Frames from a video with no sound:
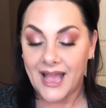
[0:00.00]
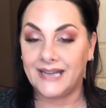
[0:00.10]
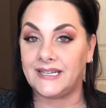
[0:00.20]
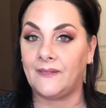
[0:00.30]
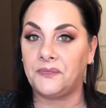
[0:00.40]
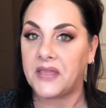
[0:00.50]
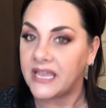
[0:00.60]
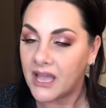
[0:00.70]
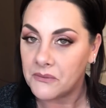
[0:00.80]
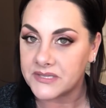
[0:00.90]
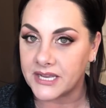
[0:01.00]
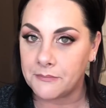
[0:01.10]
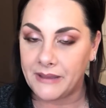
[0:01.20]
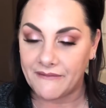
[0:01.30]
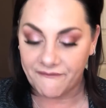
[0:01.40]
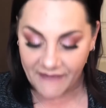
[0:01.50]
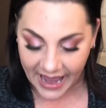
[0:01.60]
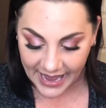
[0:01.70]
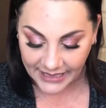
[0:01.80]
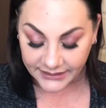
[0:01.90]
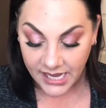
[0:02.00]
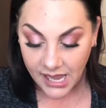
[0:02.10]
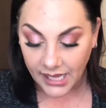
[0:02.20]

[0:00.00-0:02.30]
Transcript: didn't think I was going to be a fan,